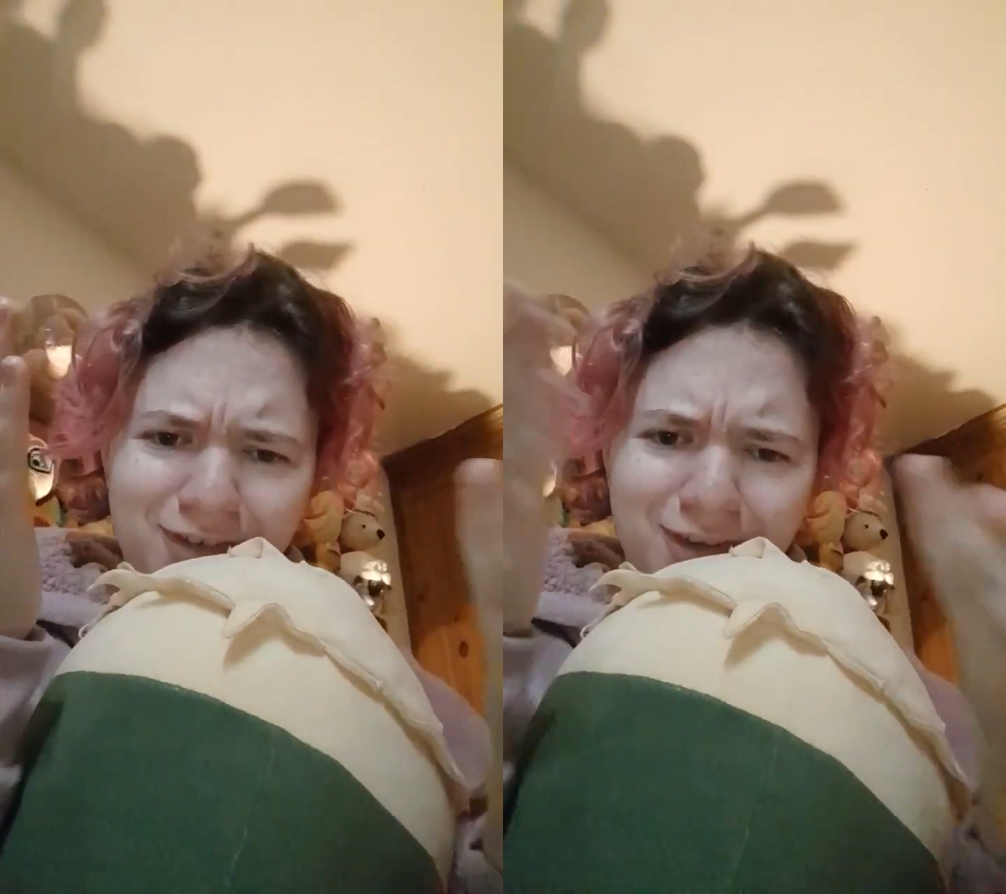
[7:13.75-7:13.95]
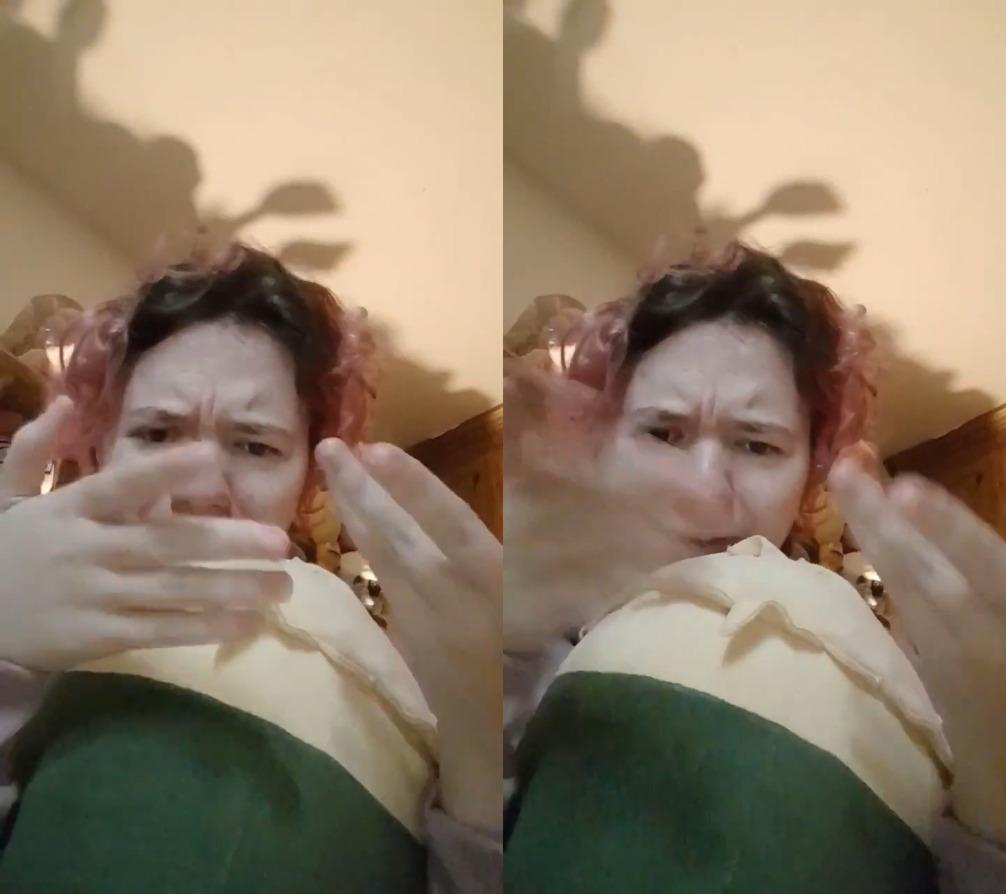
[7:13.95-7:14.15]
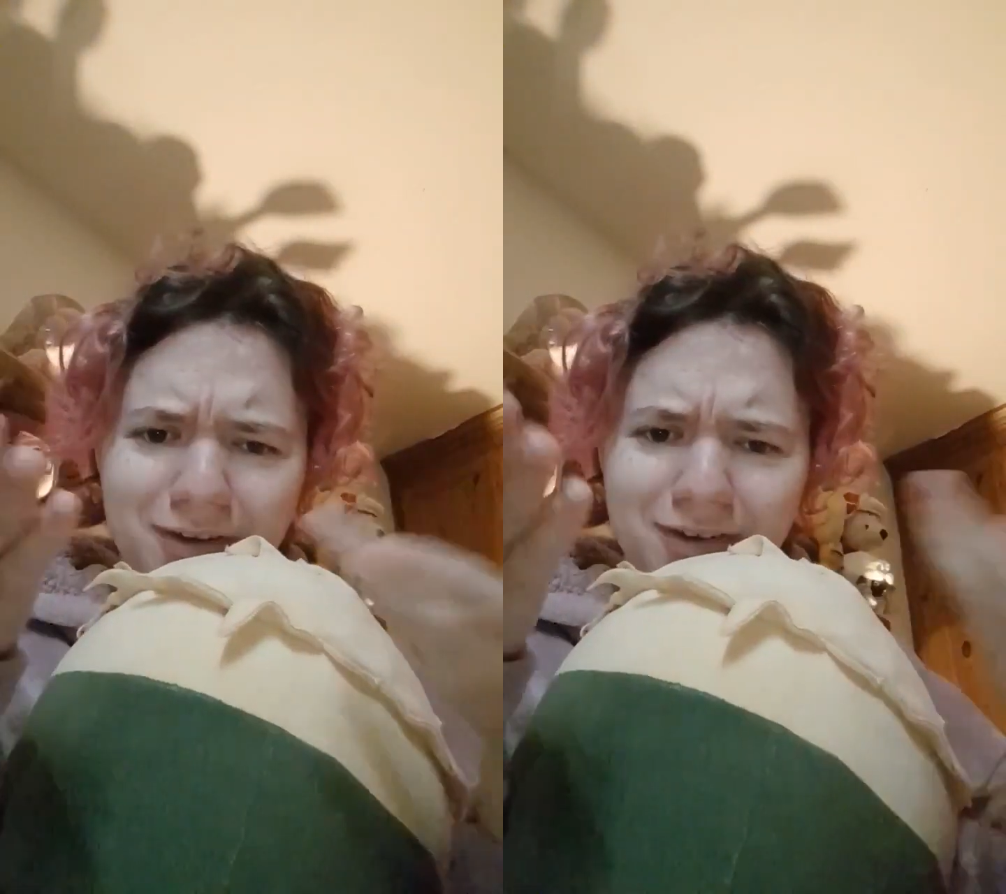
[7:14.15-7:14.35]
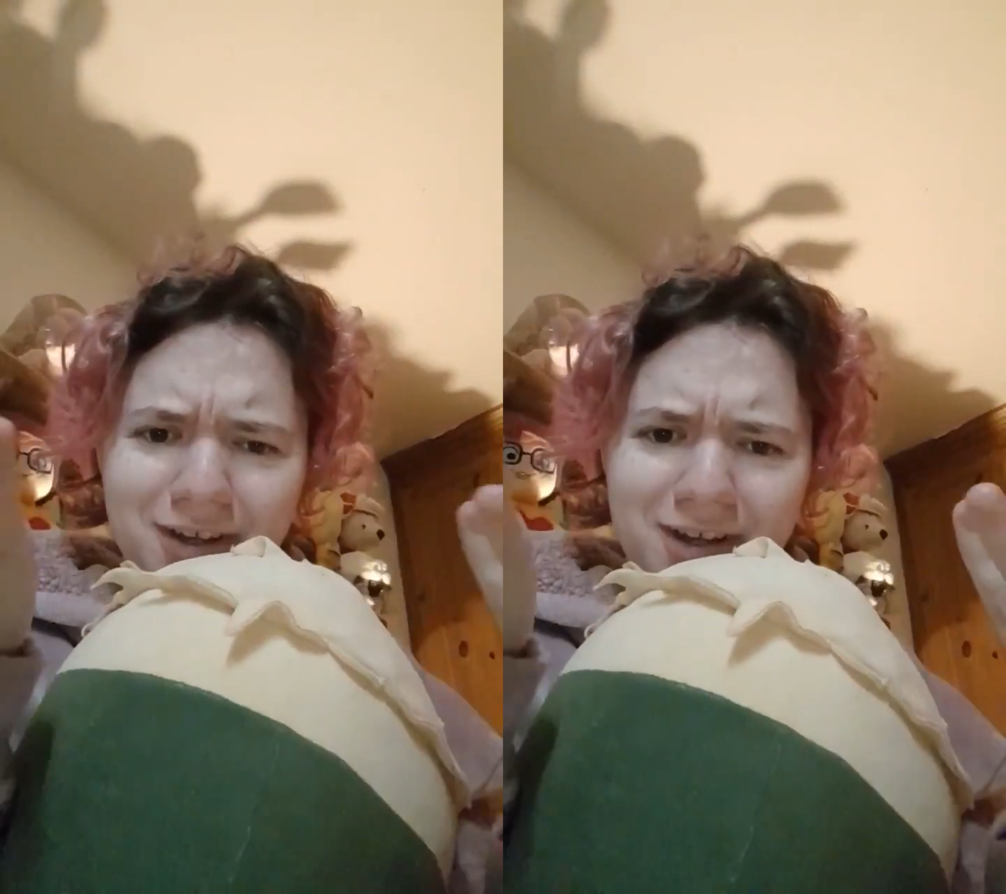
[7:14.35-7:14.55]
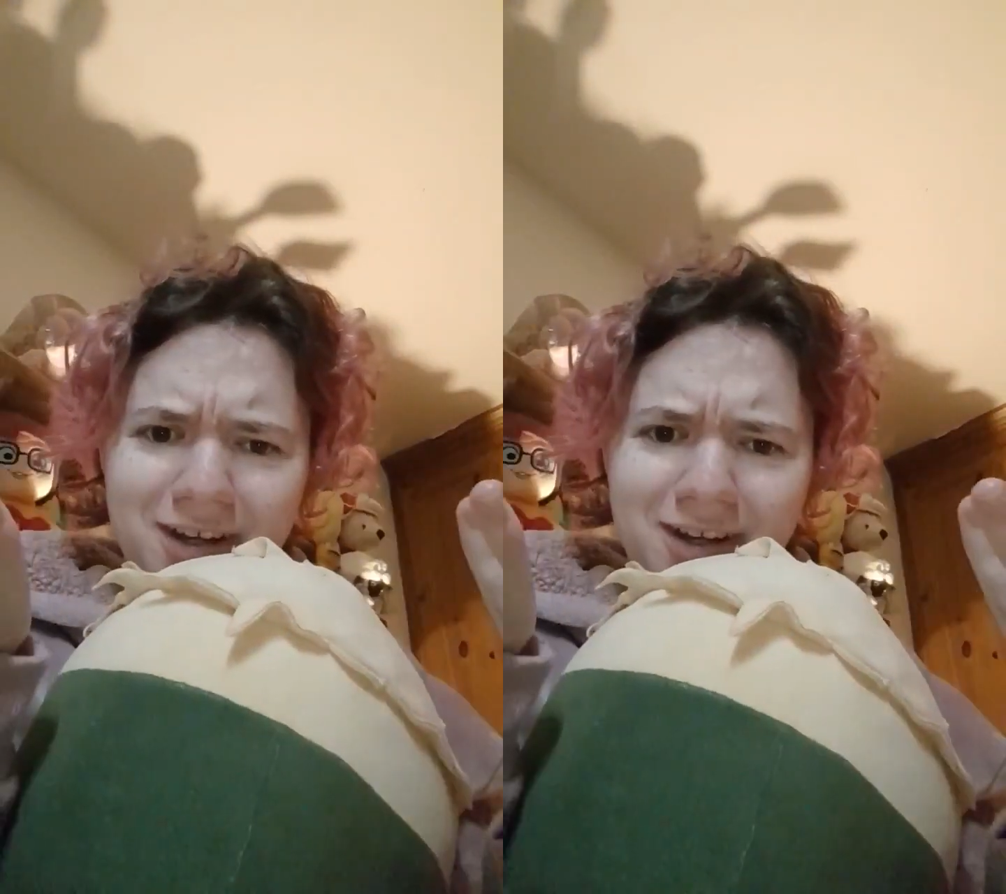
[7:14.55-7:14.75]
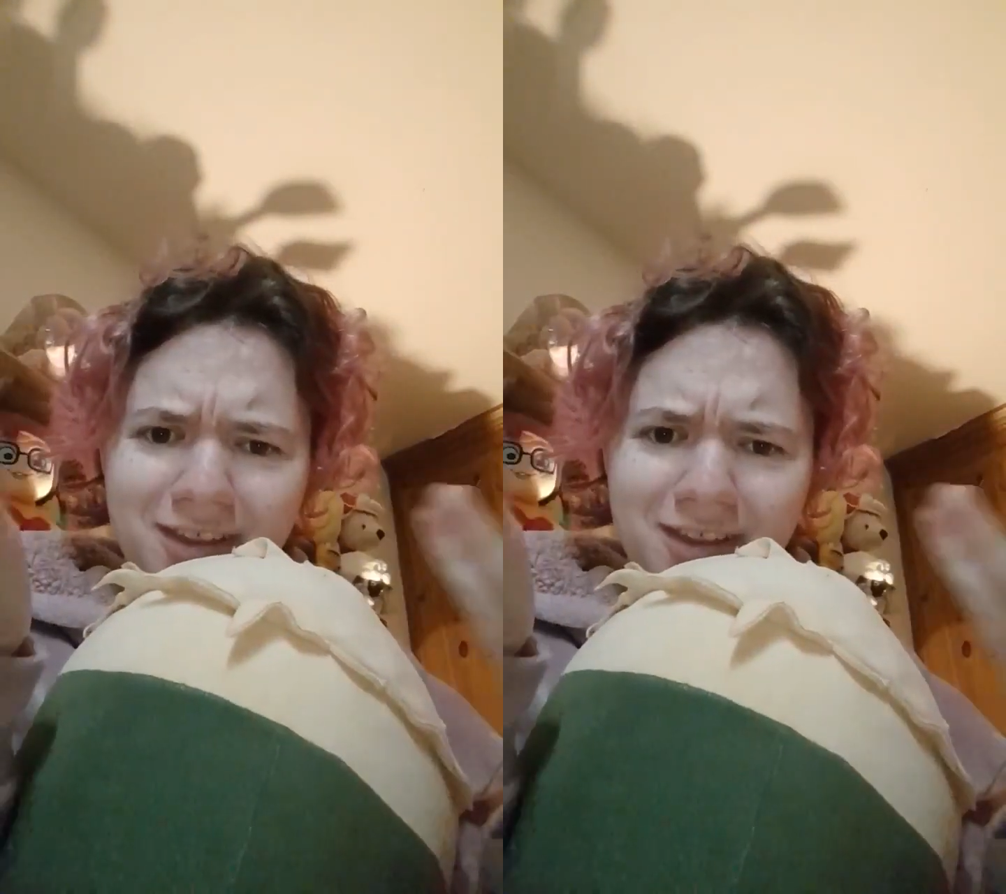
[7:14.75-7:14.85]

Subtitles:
to buy online,